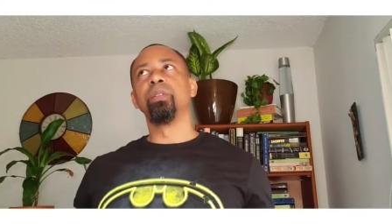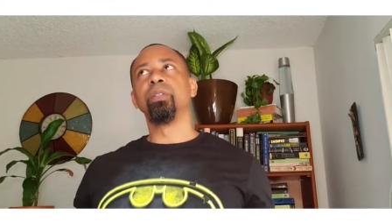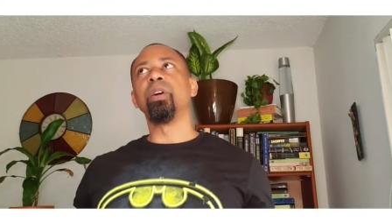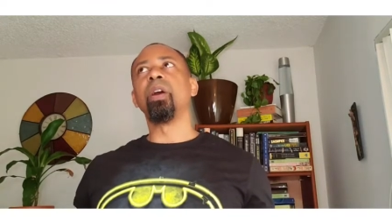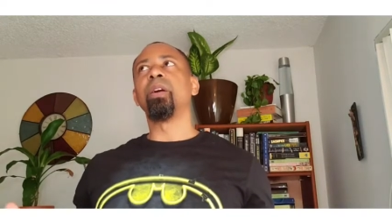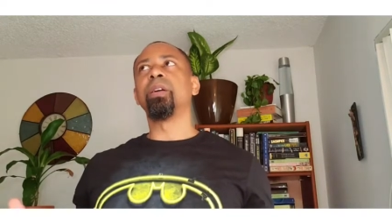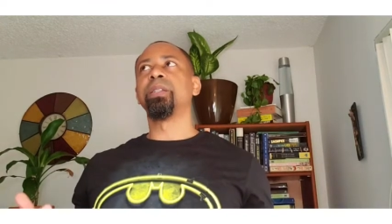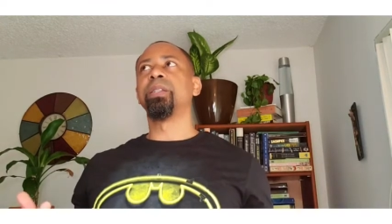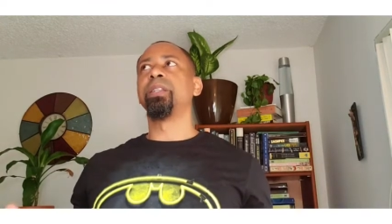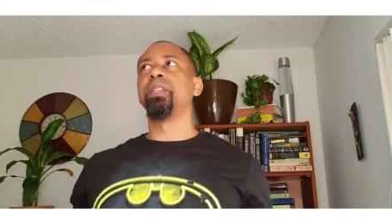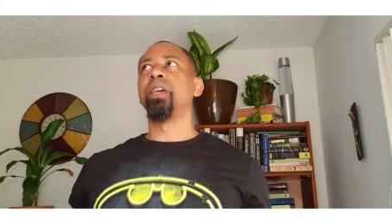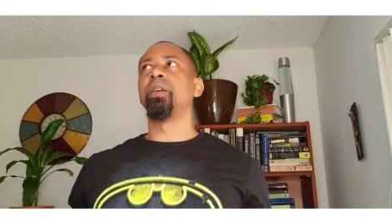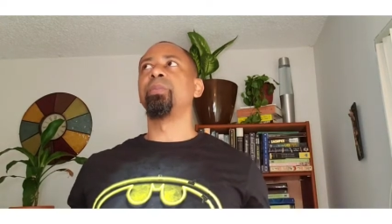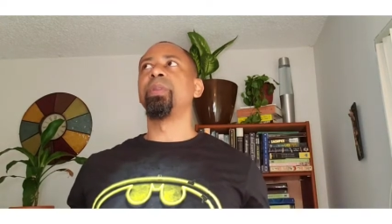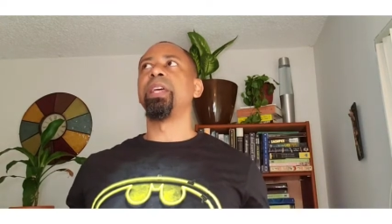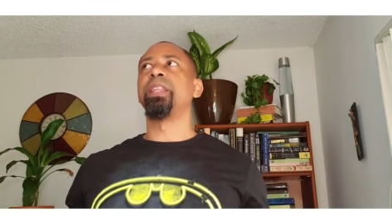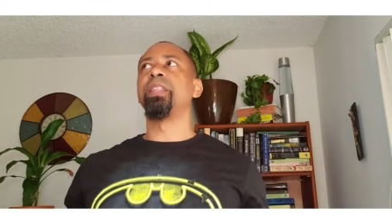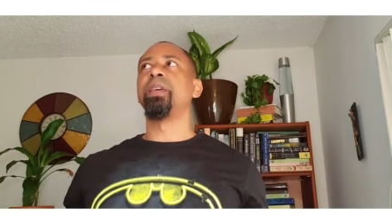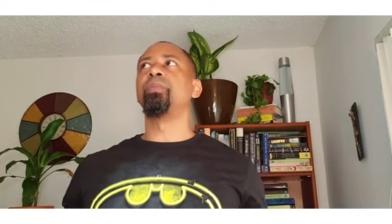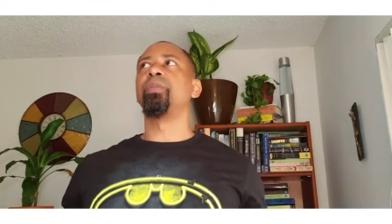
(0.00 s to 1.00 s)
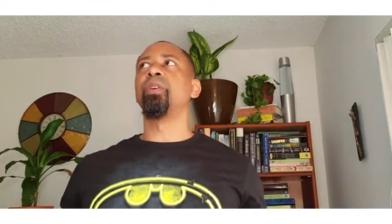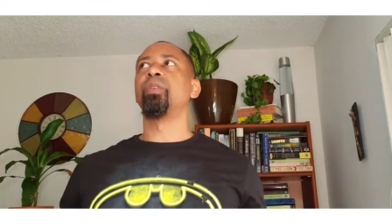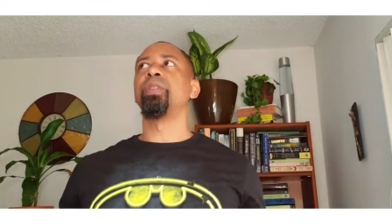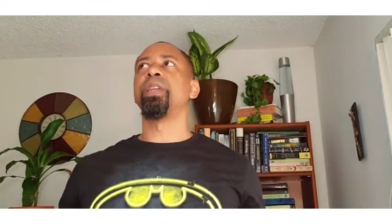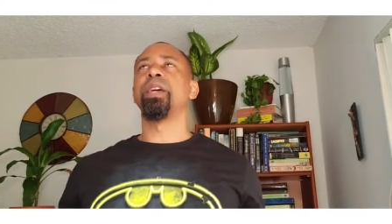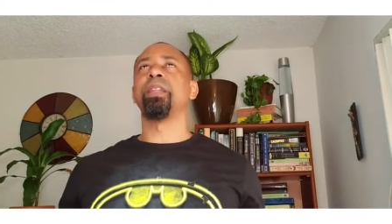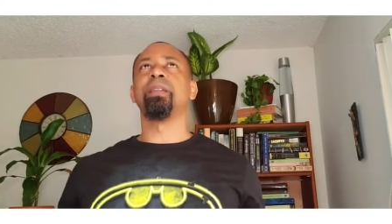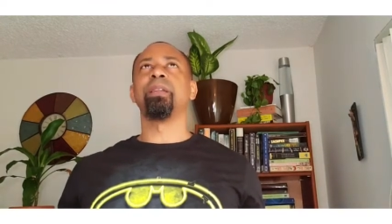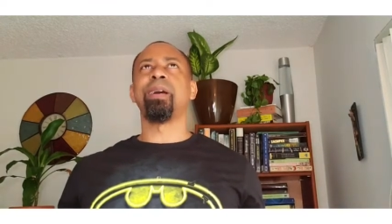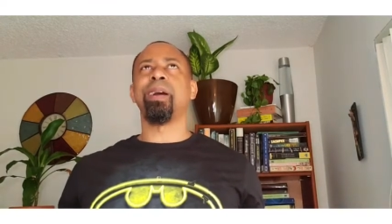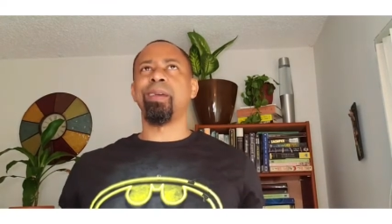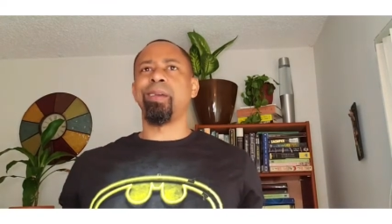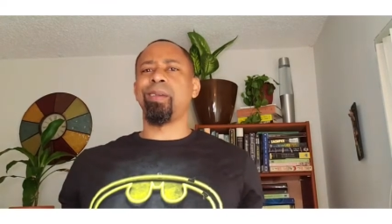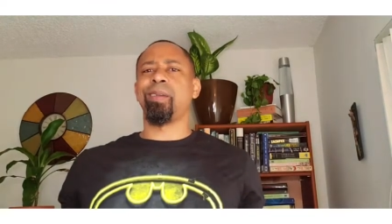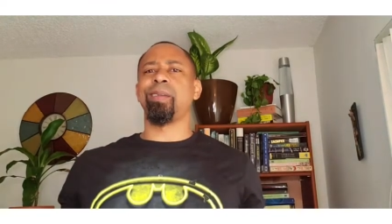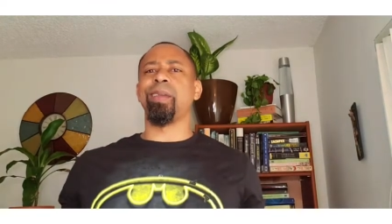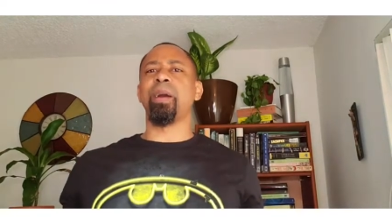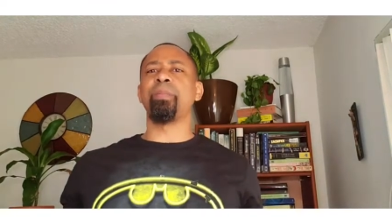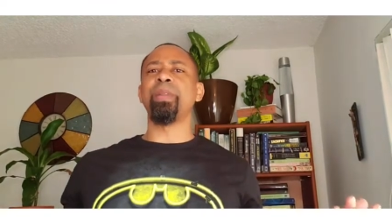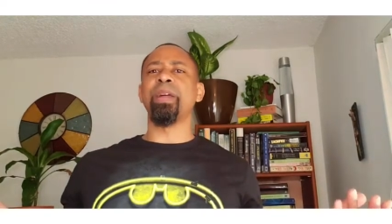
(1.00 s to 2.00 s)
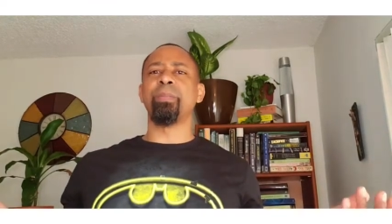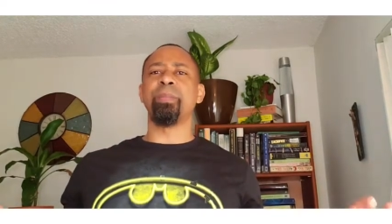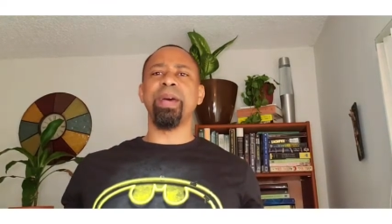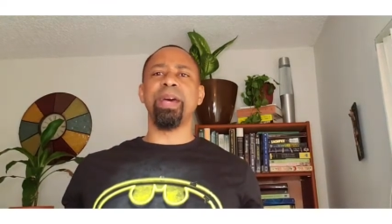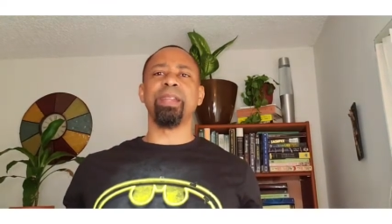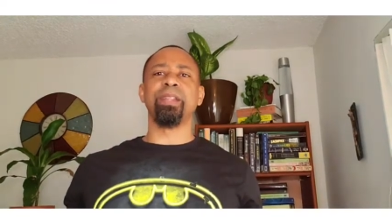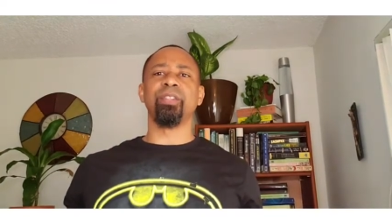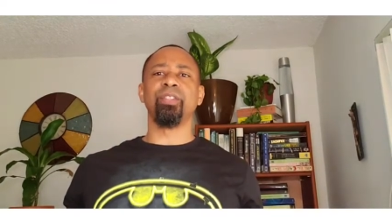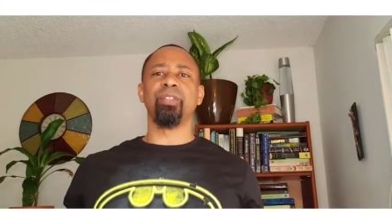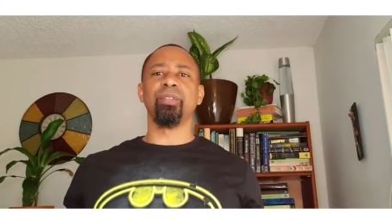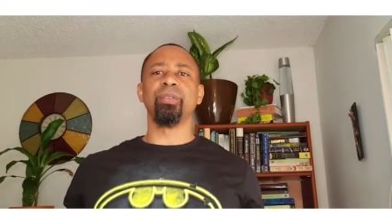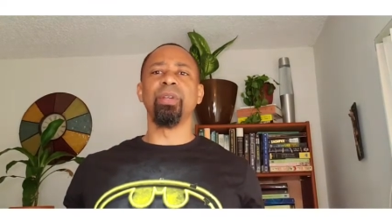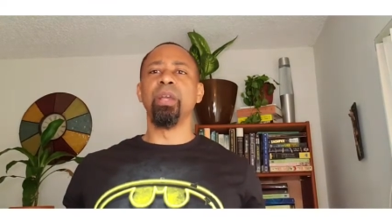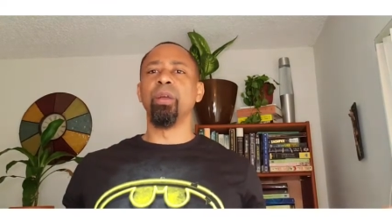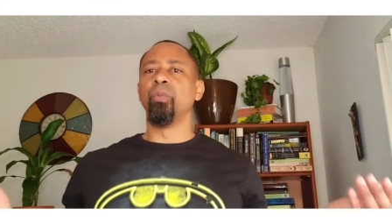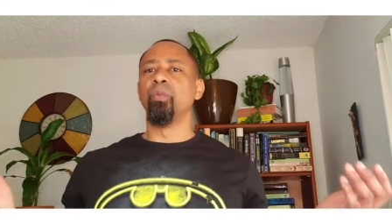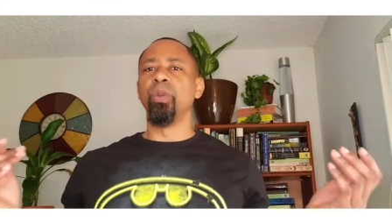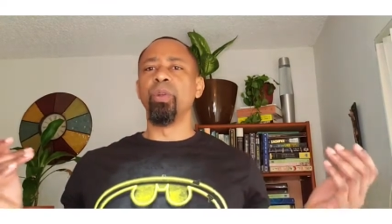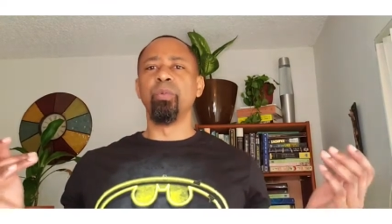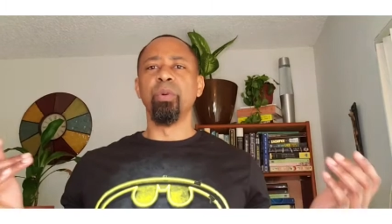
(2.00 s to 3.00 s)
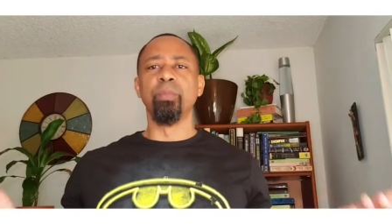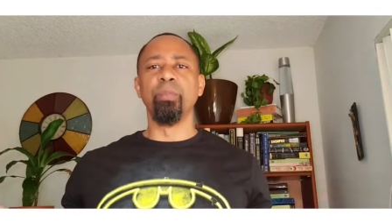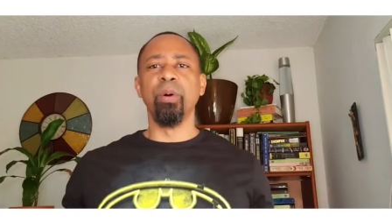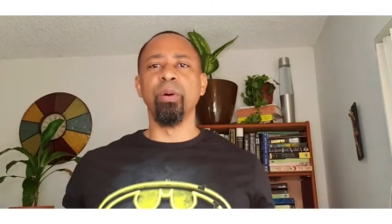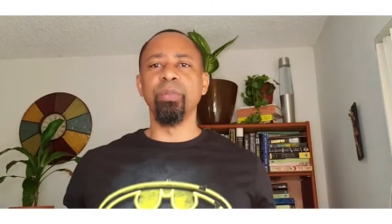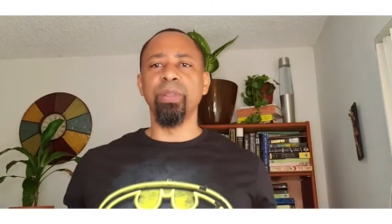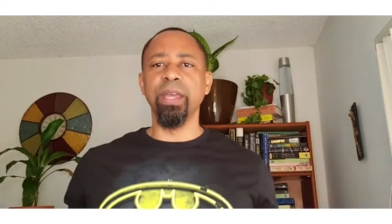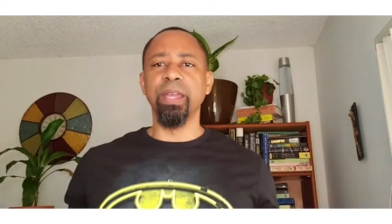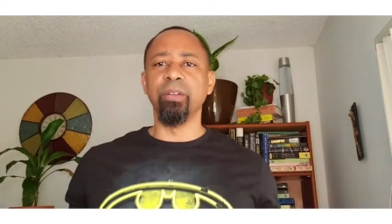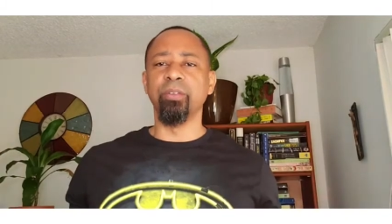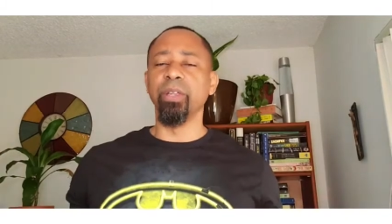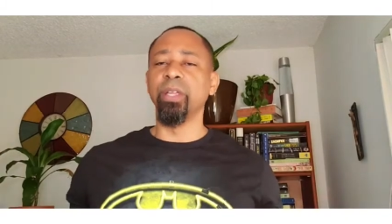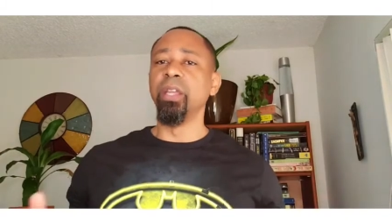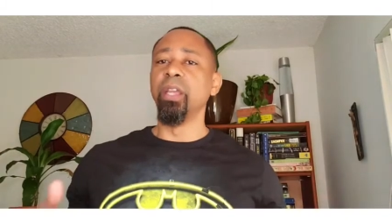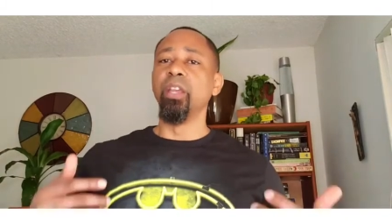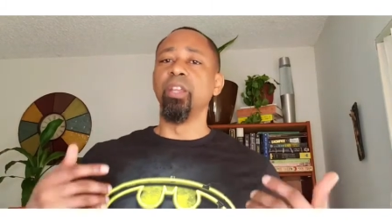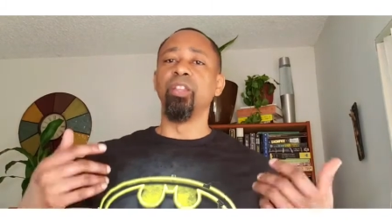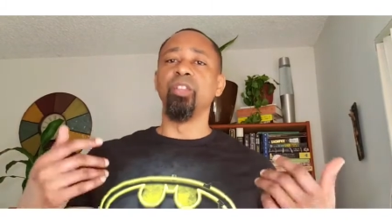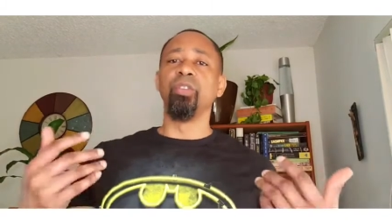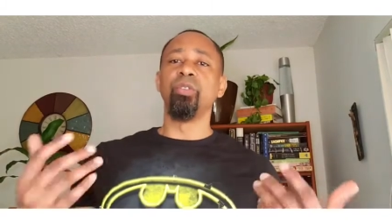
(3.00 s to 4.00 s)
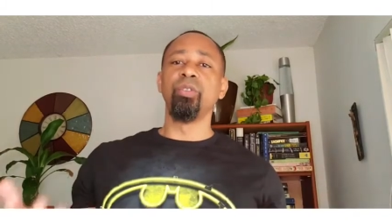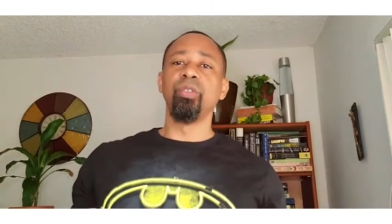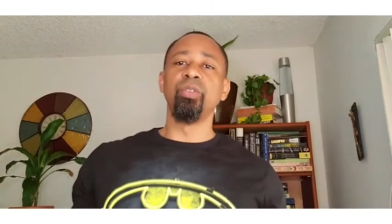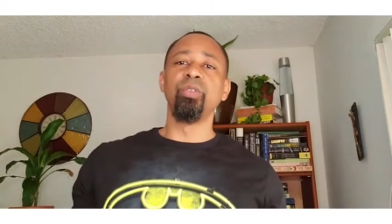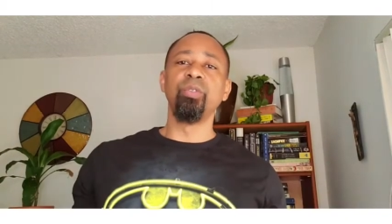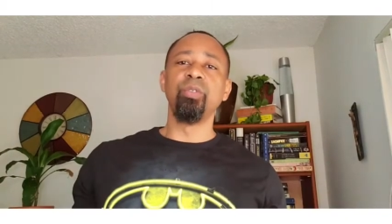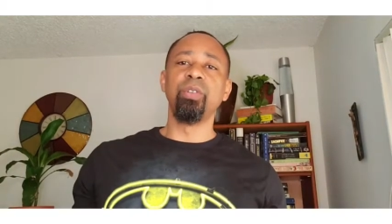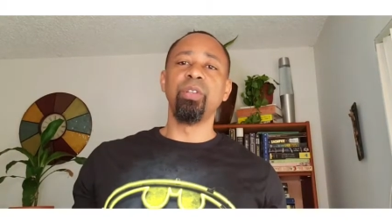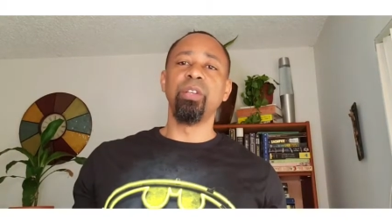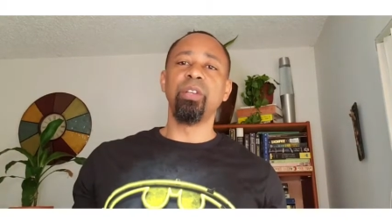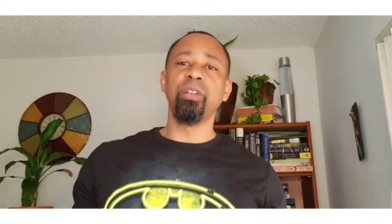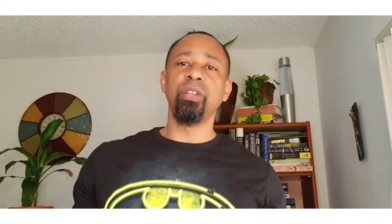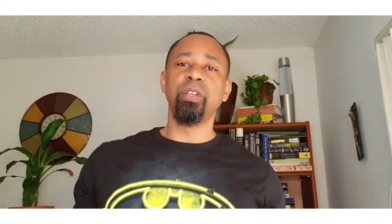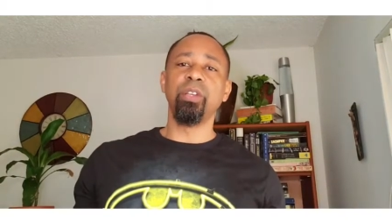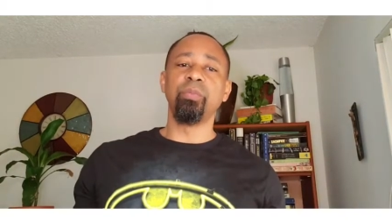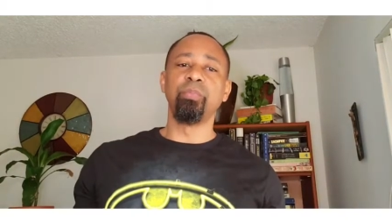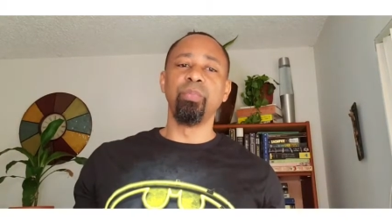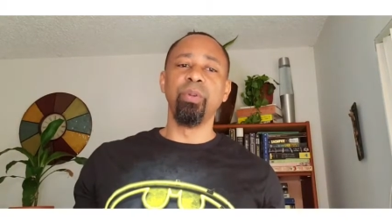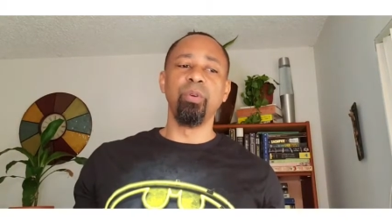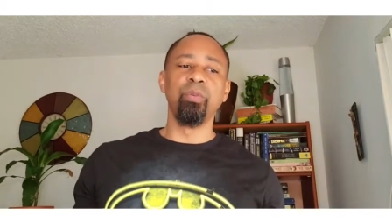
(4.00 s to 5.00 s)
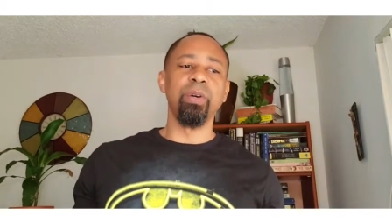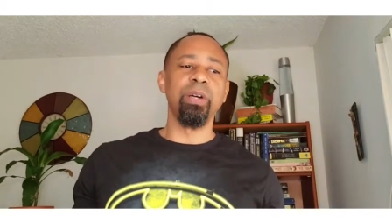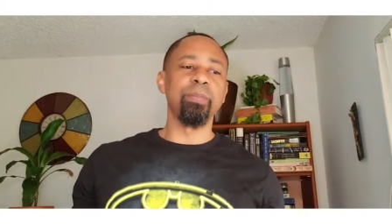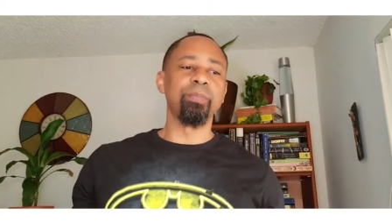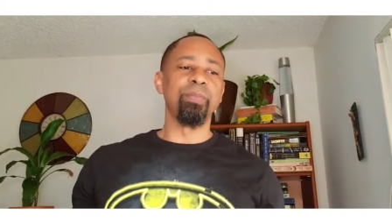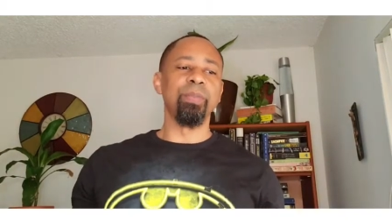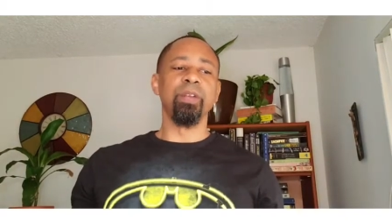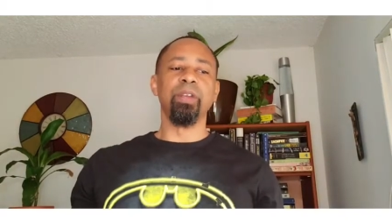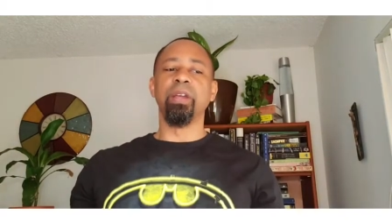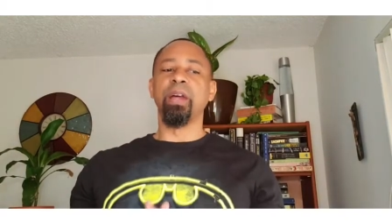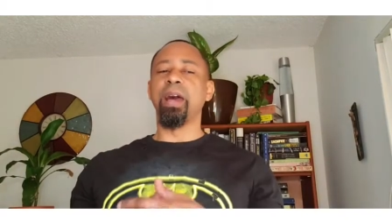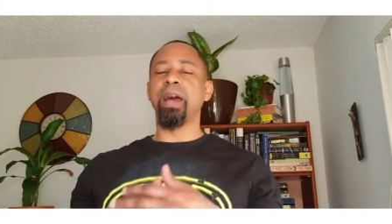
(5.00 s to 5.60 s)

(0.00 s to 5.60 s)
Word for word: talk to them. Let them know that, hey, I'm not mad at you. We were both angry. You you blew up.